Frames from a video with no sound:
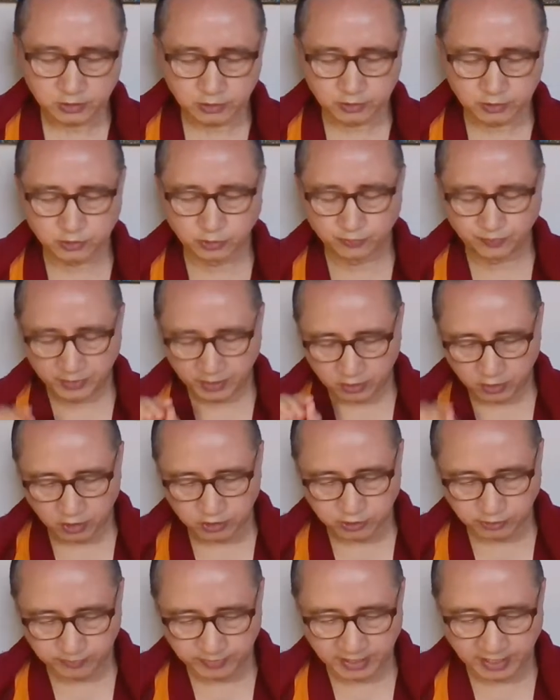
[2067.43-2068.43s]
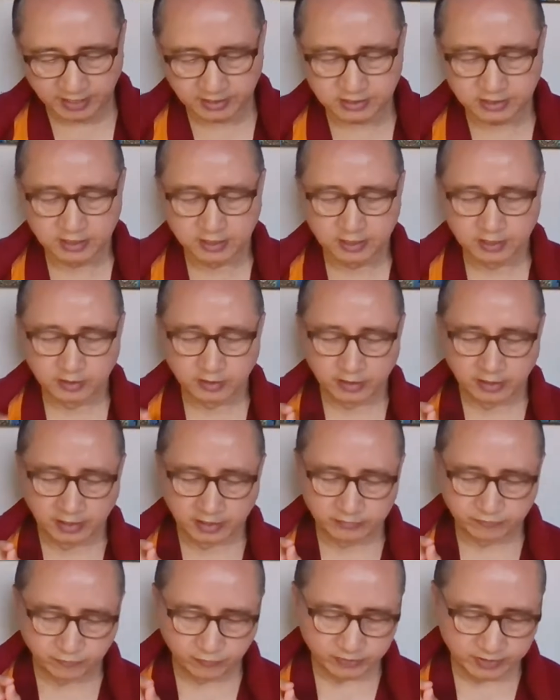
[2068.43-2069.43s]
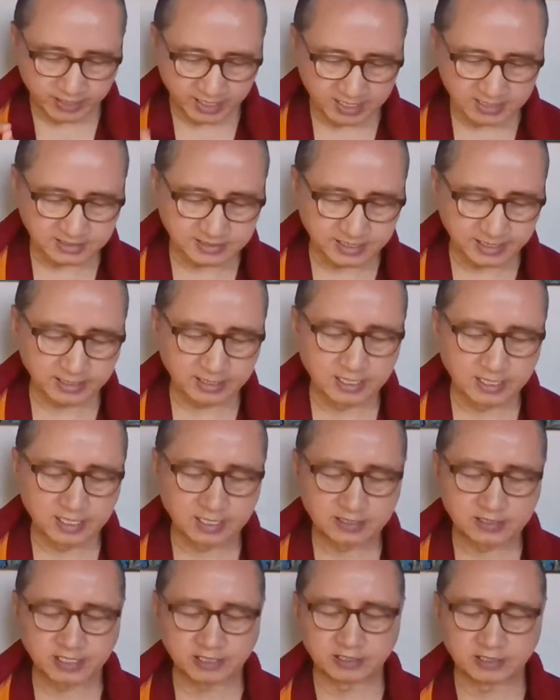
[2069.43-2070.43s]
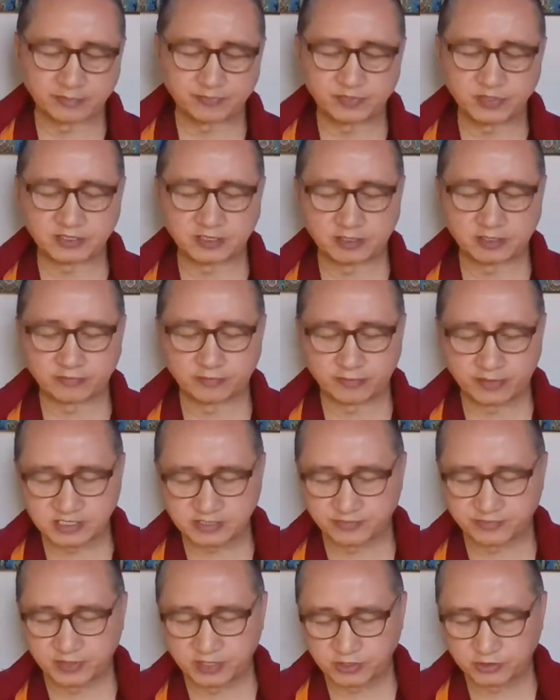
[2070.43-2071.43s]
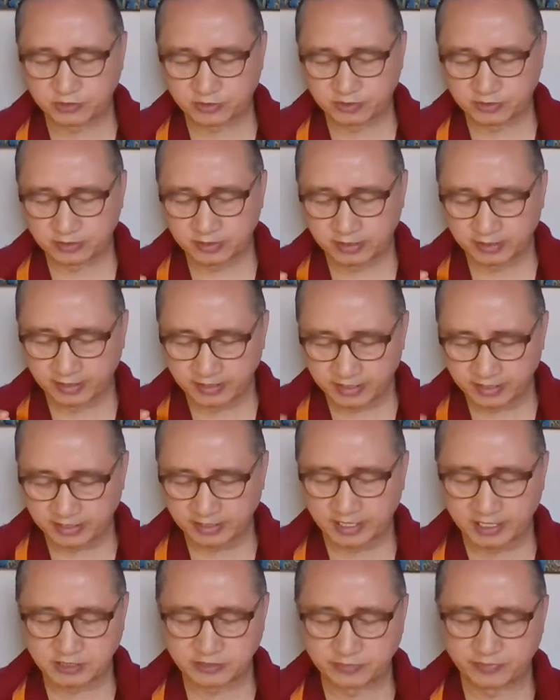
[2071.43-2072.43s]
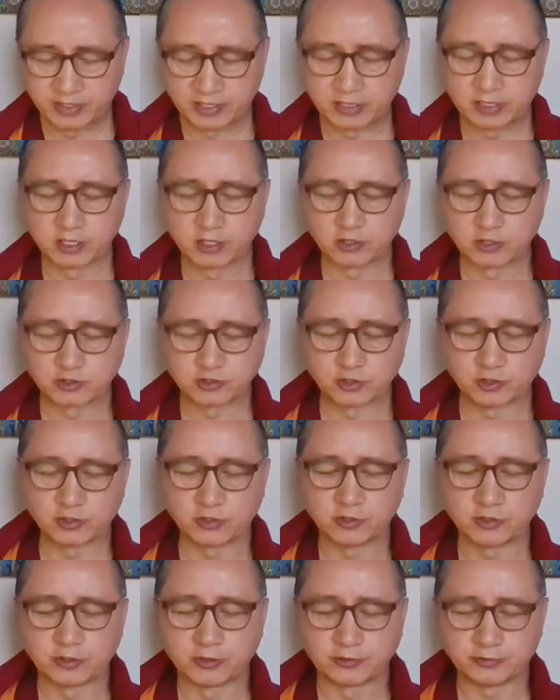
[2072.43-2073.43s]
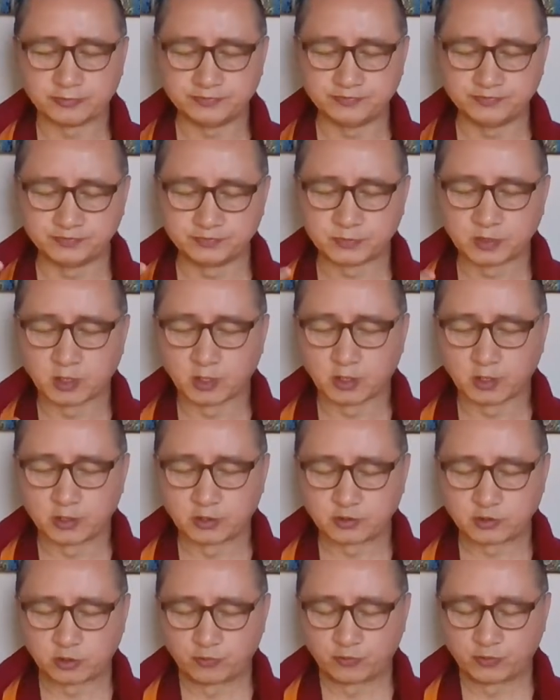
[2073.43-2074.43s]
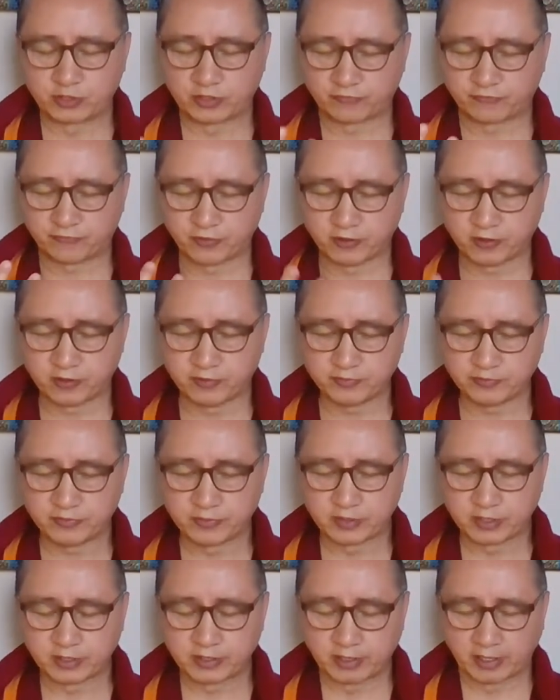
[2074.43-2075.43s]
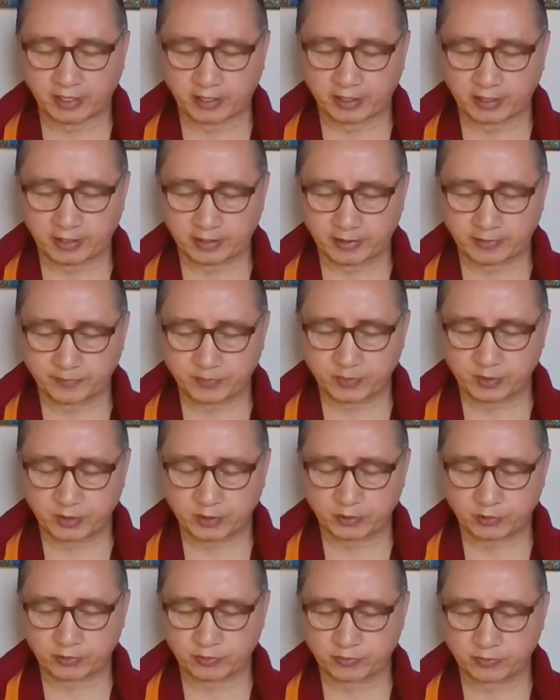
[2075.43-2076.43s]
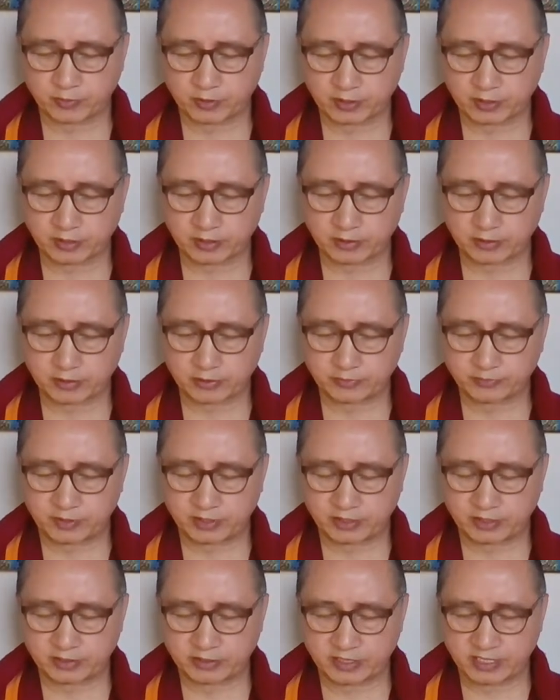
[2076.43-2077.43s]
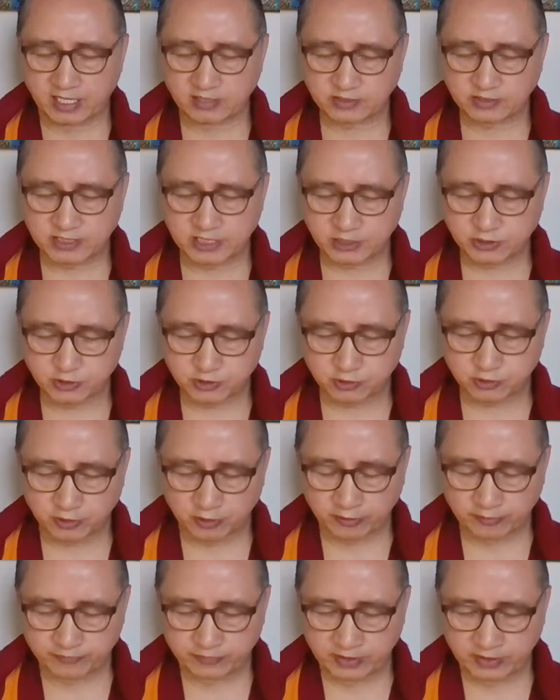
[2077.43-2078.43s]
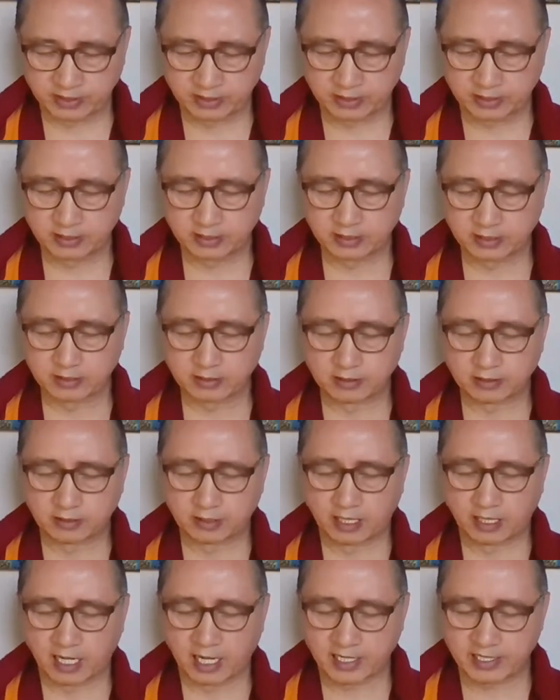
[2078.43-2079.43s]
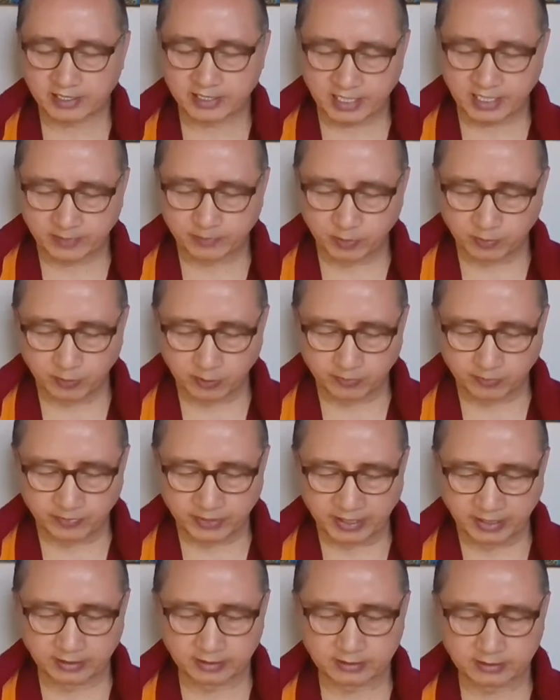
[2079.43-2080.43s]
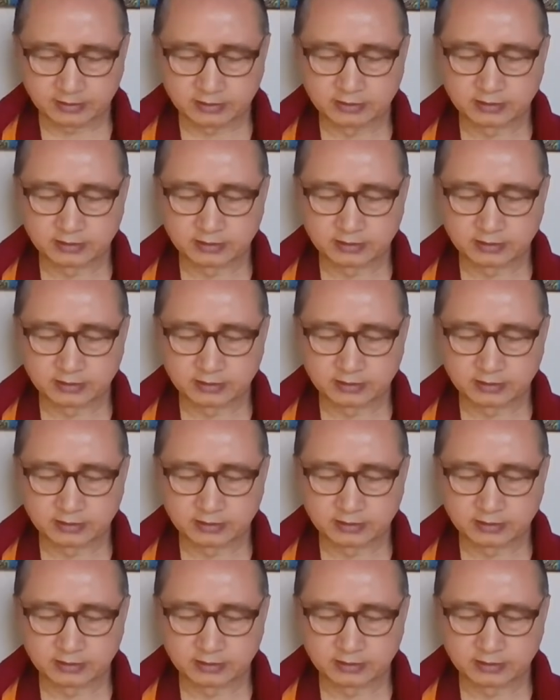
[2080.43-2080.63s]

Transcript: So because of that, and for their sake, take the precept of aspiration and engagement. So with the firm, the renunciation of the higher capable being,